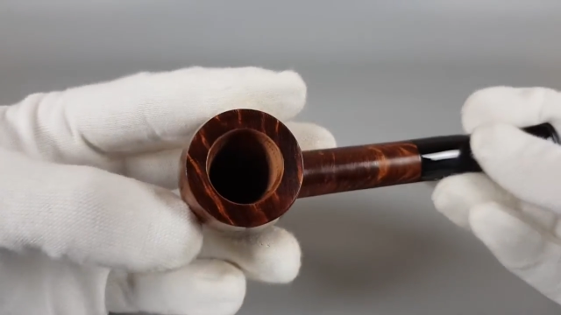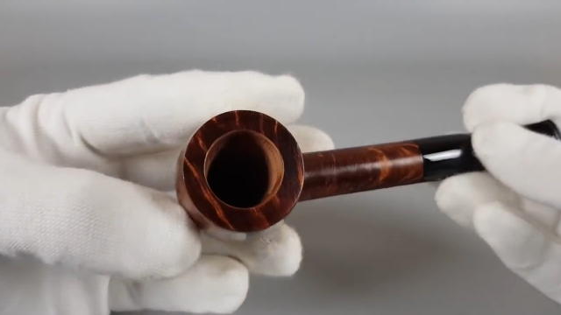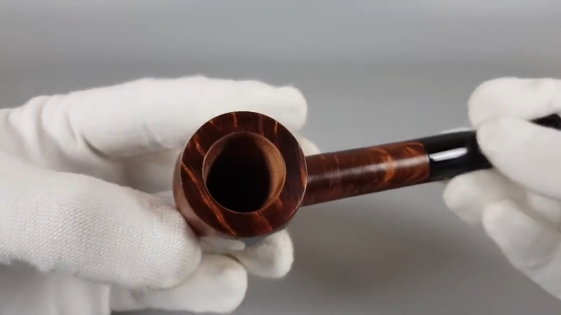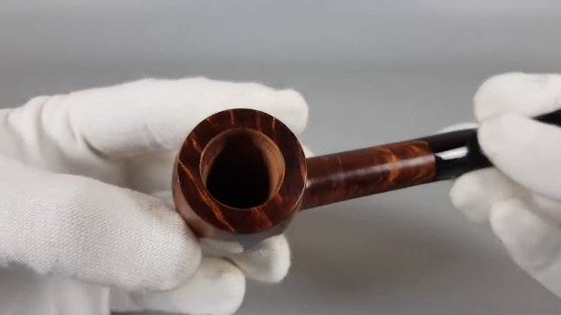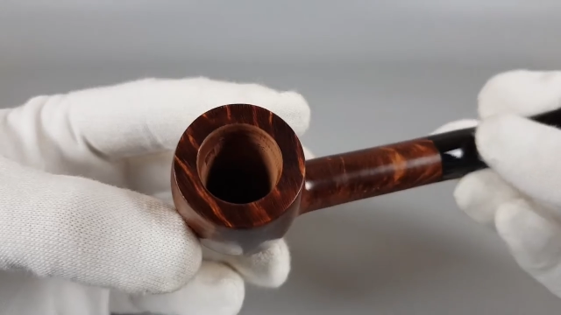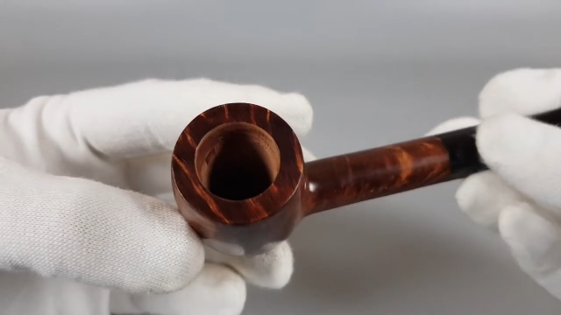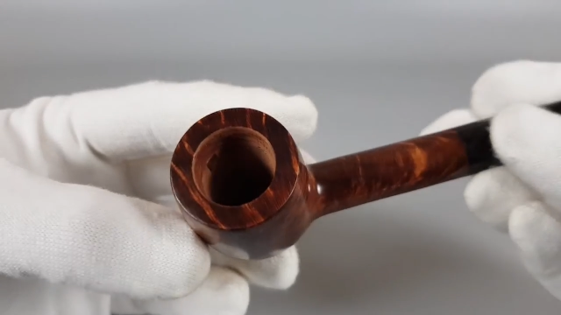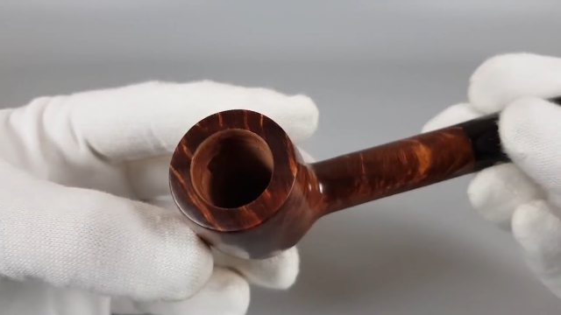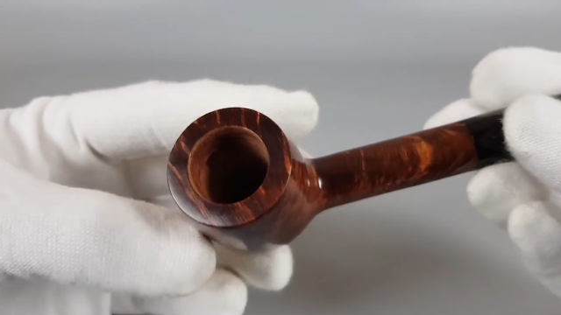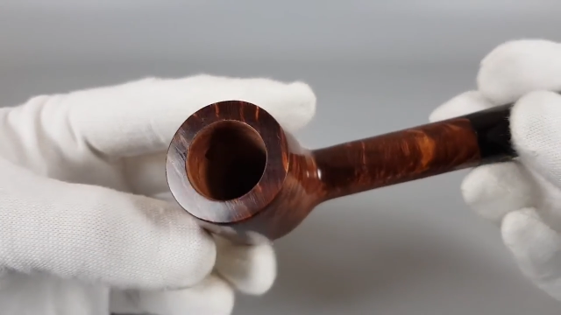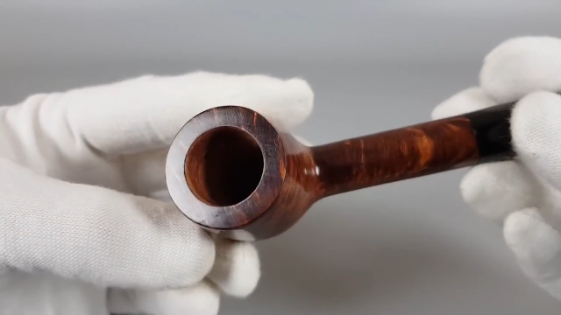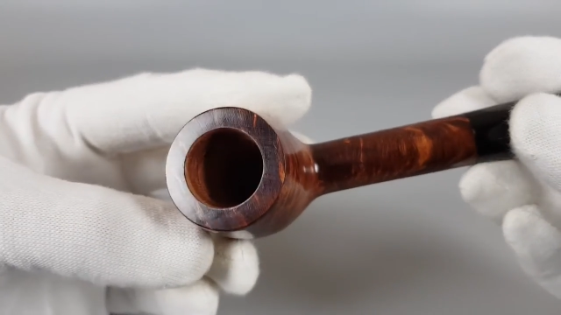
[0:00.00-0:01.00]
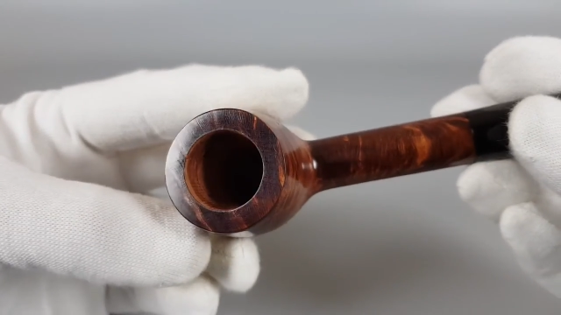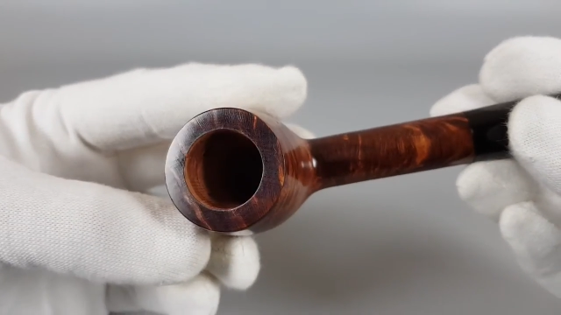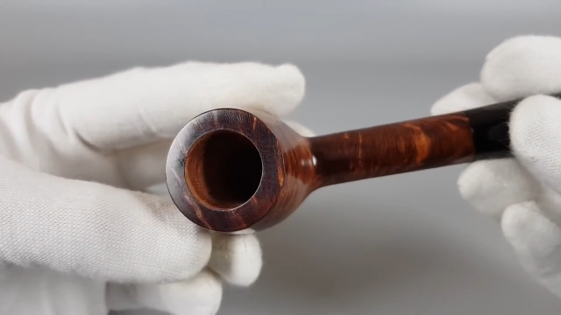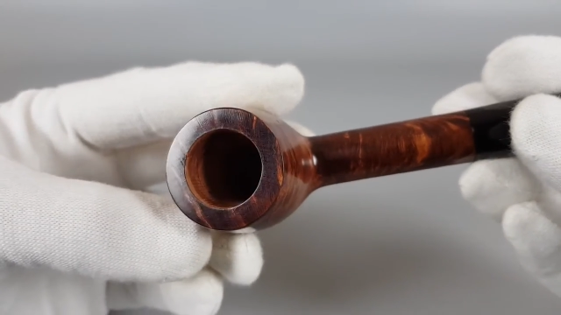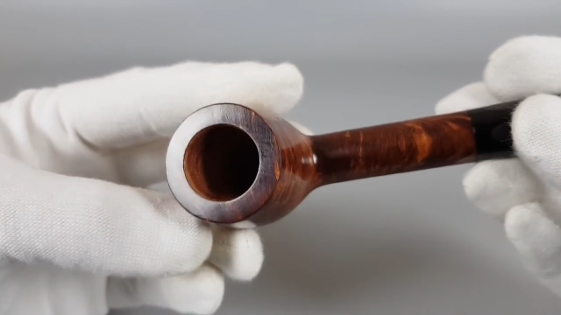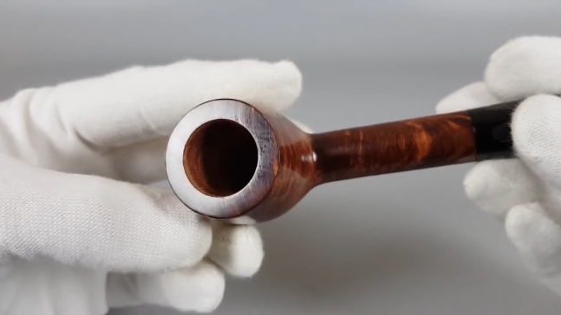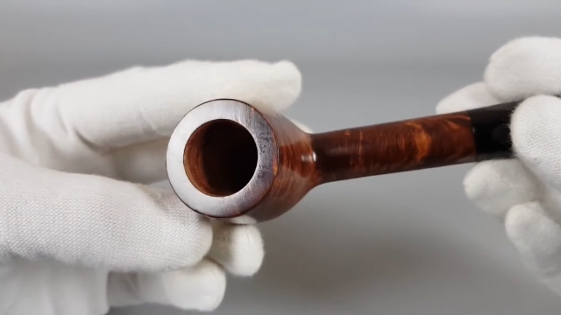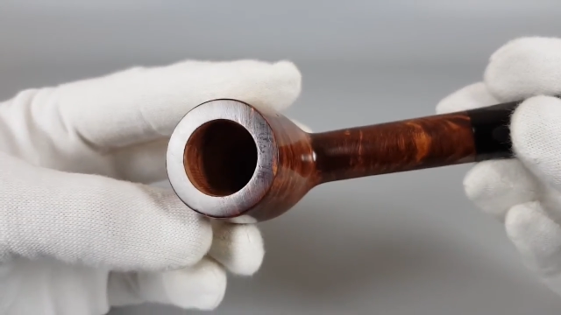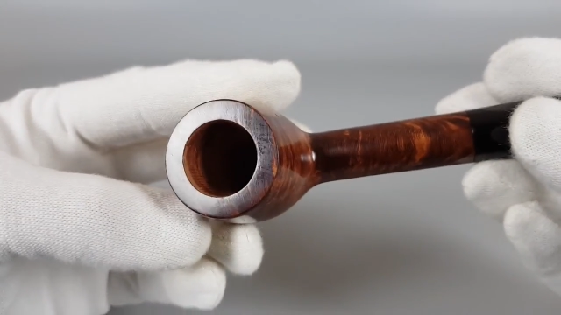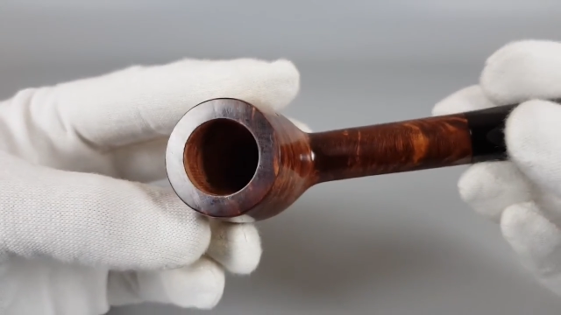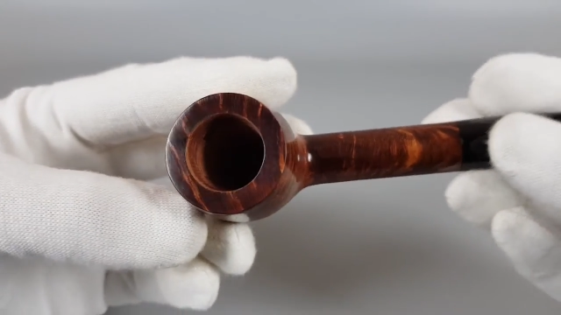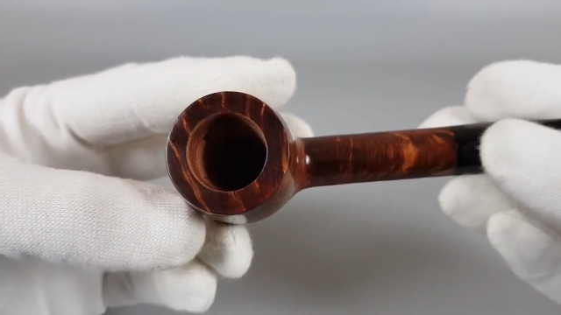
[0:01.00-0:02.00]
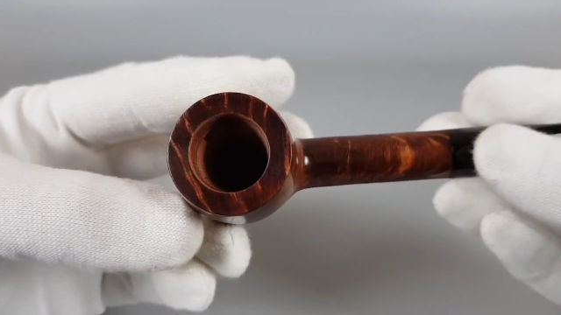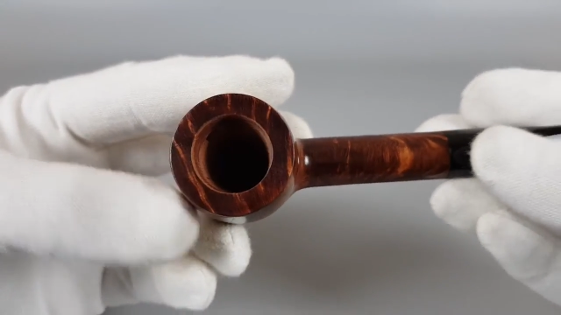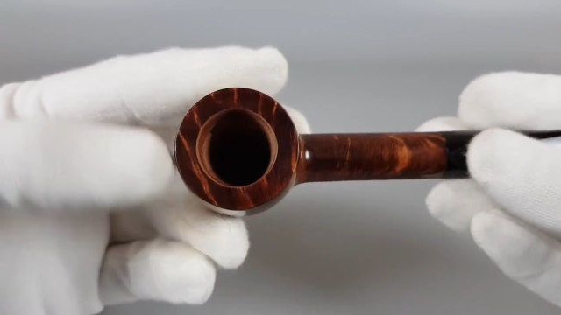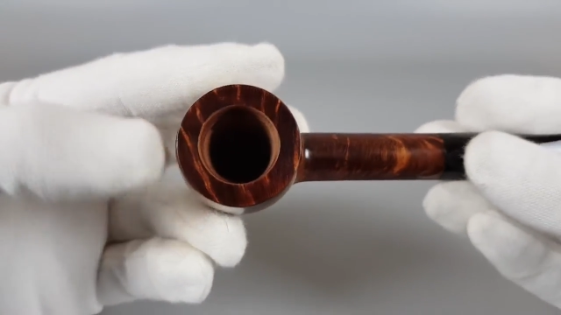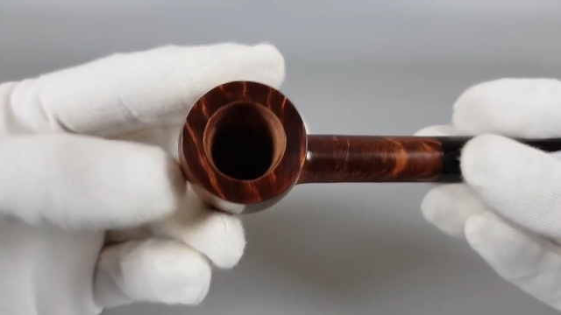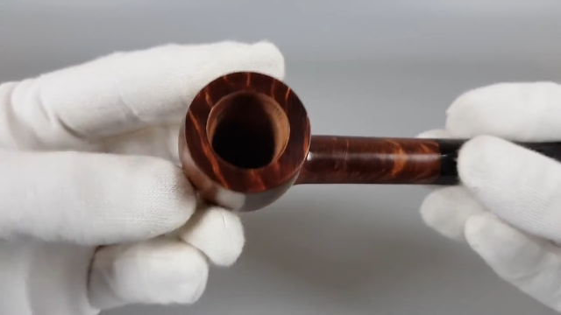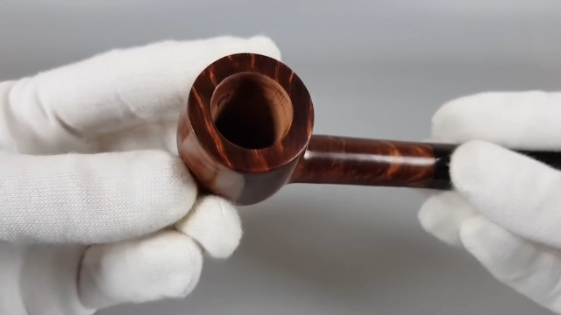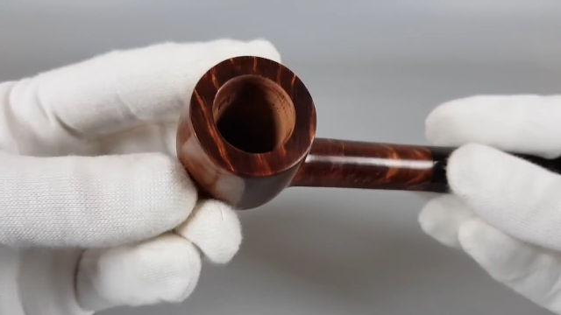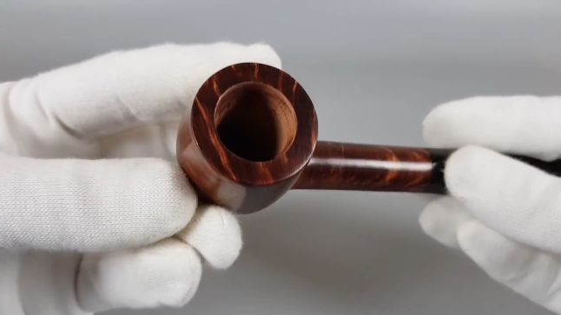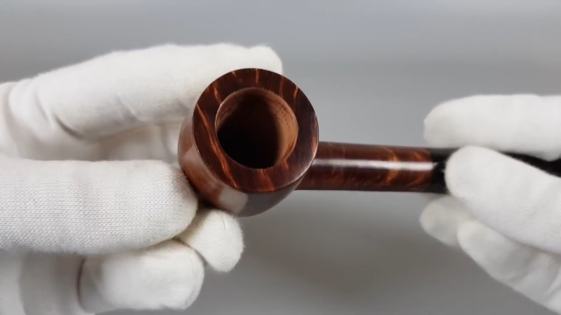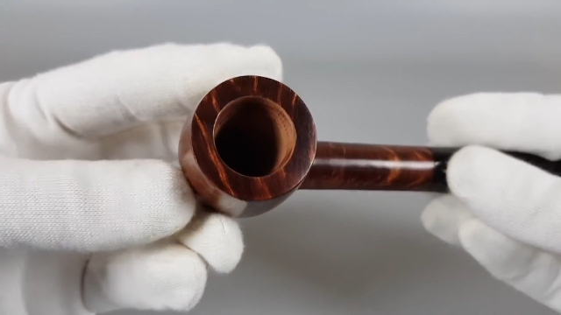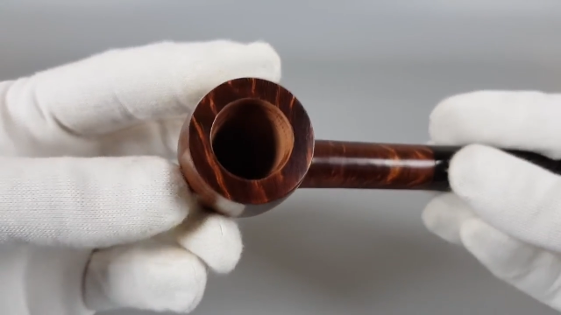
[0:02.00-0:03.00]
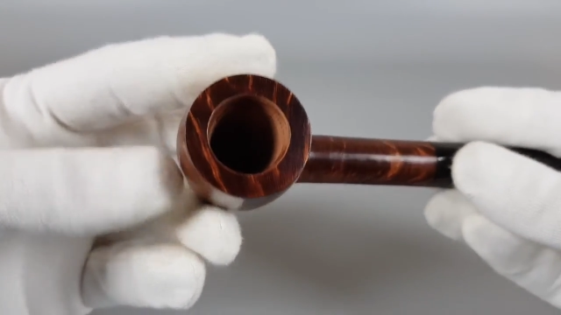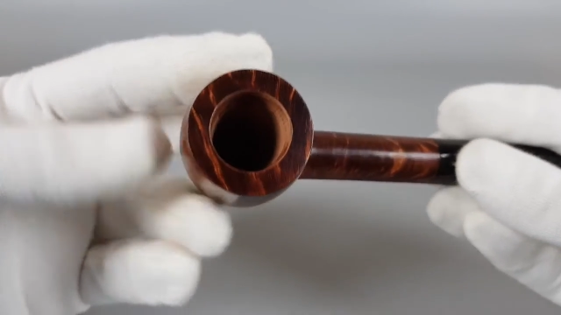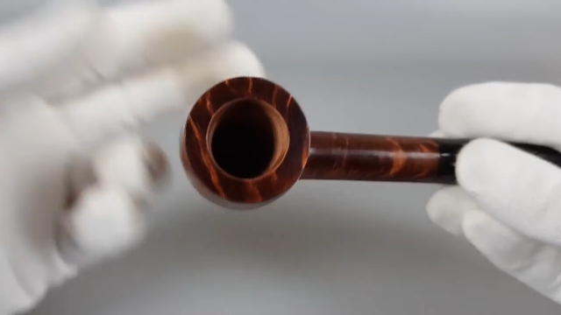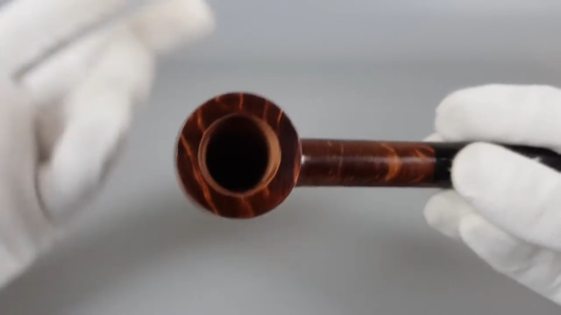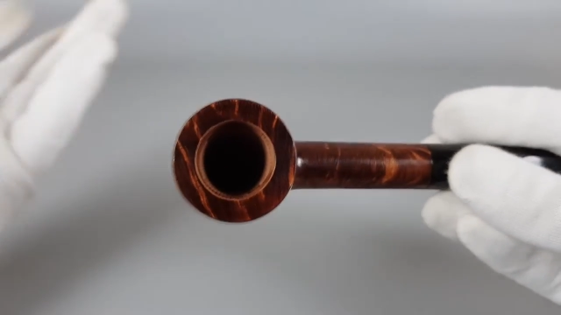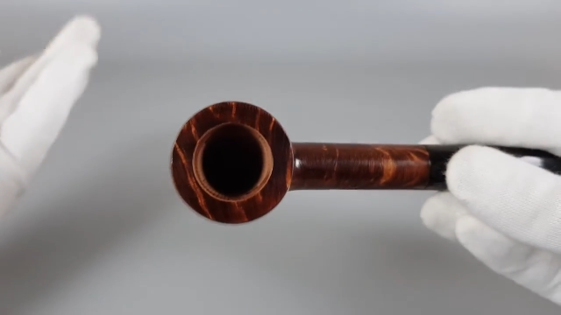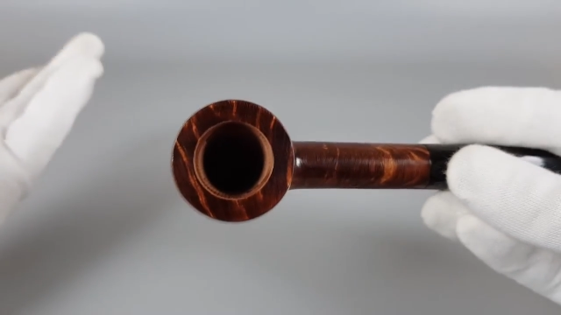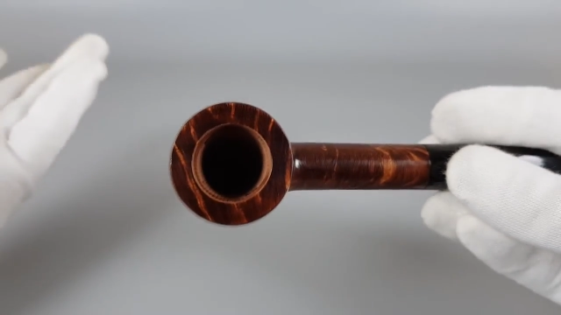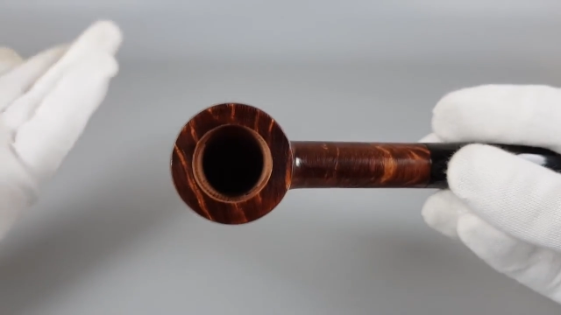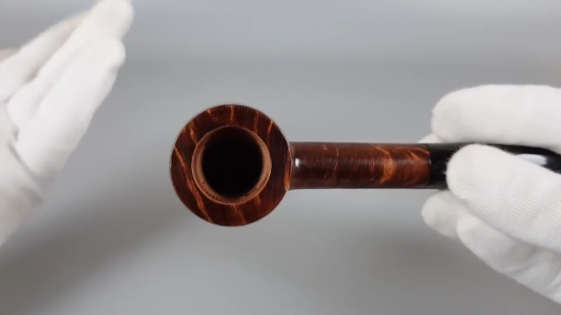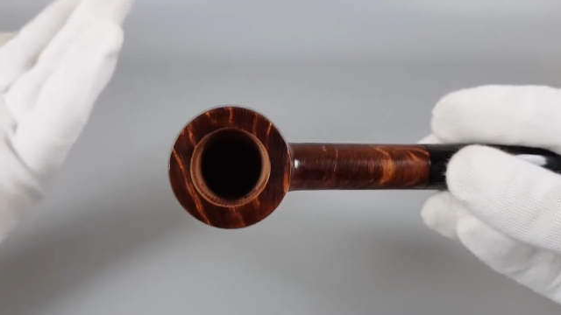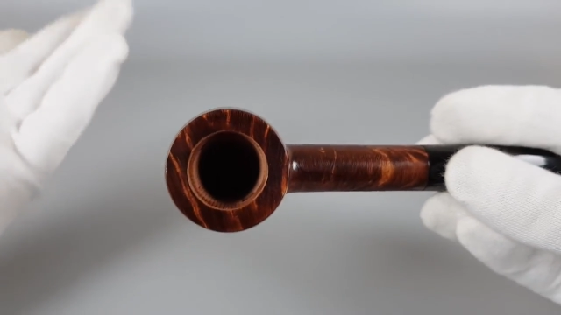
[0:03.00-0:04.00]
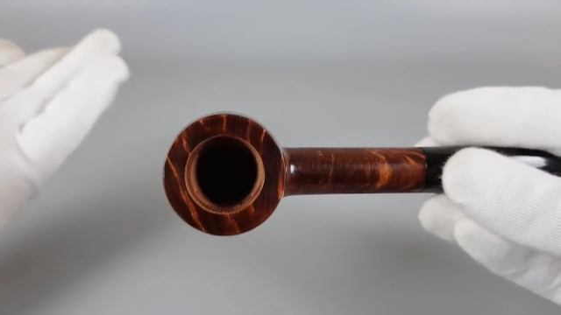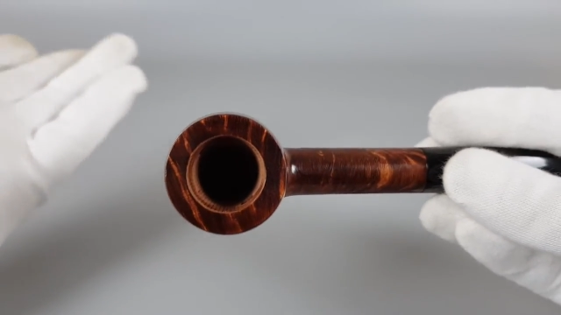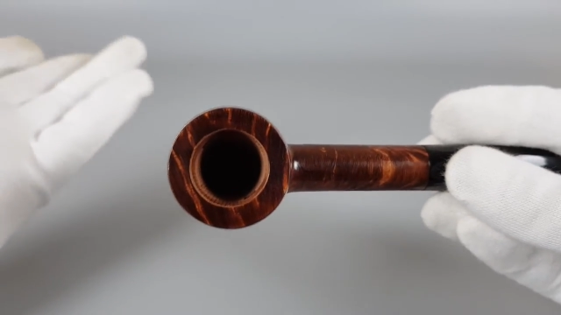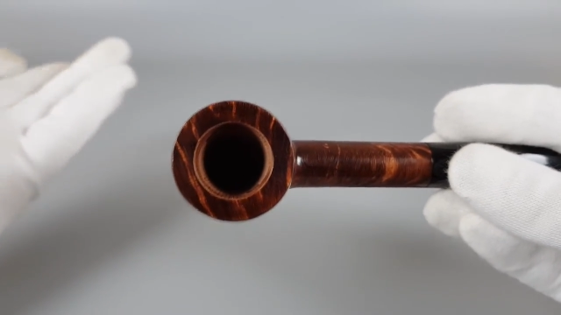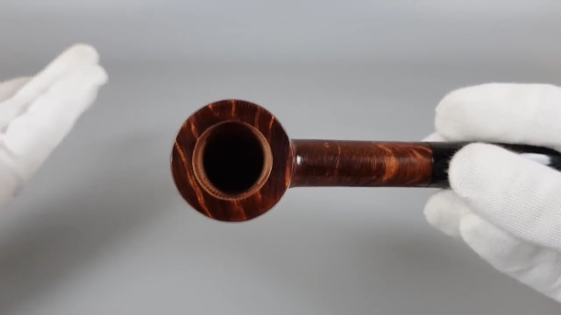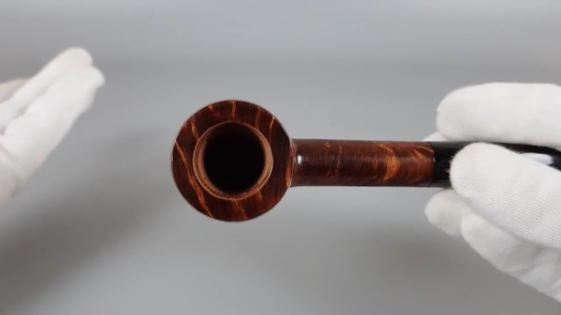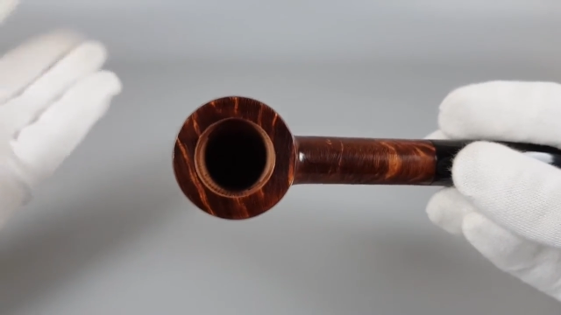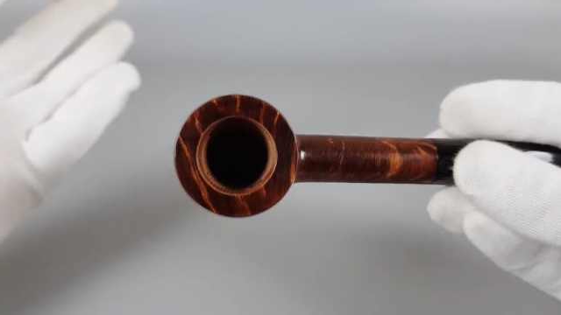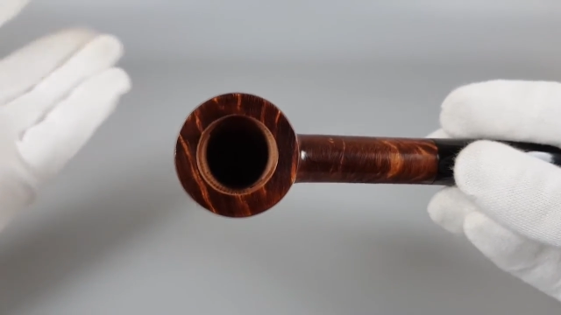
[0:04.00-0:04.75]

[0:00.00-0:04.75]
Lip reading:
No face is visible, so there are no lips to read.